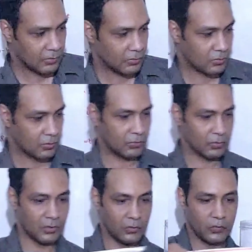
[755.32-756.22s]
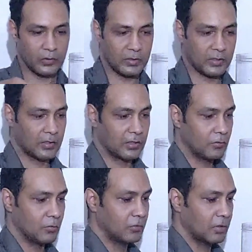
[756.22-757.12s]
So now what I can
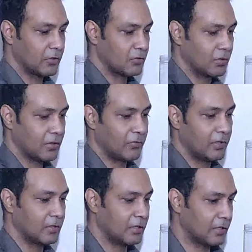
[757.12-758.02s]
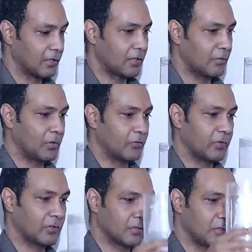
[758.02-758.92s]
do, I should have done that earlier, but
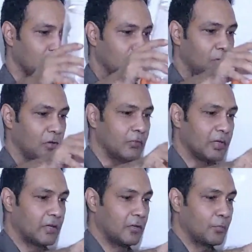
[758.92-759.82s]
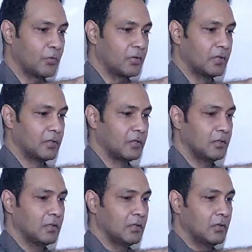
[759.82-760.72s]
still no problem. I can put it
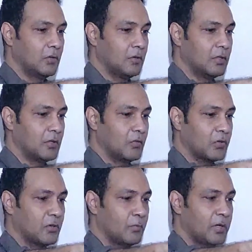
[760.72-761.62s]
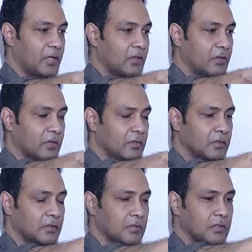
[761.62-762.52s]
all the water back here,
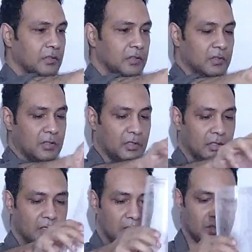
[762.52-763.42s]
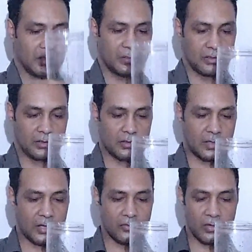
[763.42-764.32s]
and the
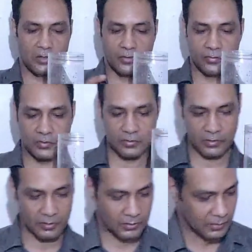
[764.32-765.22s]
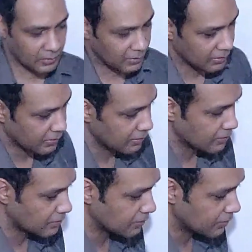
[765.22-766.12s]
dry weight of this container
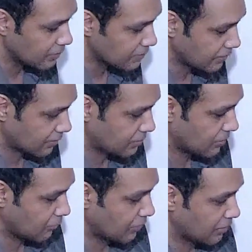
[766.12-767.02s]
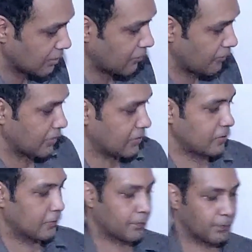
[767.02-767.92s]
is 61 gram weight.